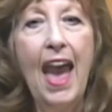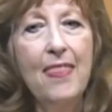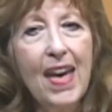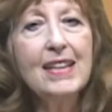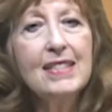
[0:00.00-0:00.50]

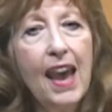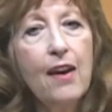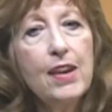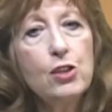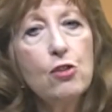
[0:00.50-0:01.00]
And that's
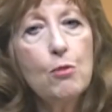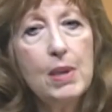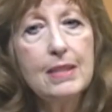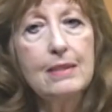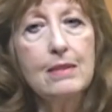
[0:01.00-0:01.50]
how they do their
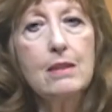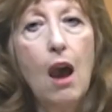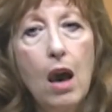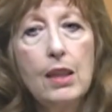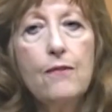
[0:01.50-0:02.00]
business,
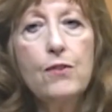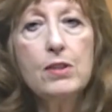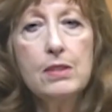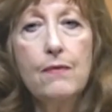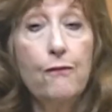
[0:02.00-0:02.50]
calling
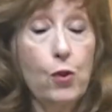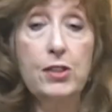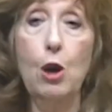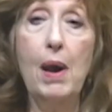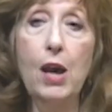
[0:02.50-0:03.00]
for
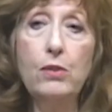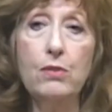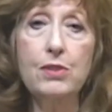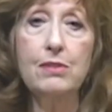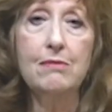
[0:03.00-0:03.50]
sale by
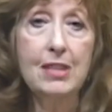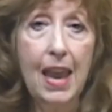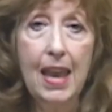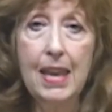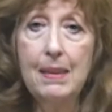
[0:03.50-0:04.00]
owners
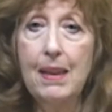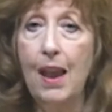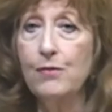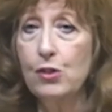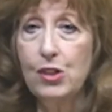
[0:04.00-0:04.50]
day
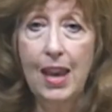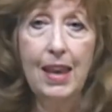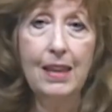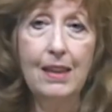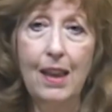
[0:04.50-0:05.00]
after
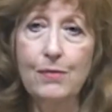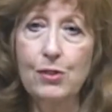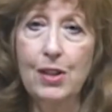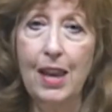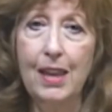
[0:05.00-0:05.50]
day
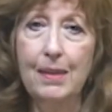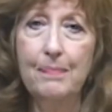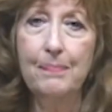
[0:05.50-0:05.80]
after day.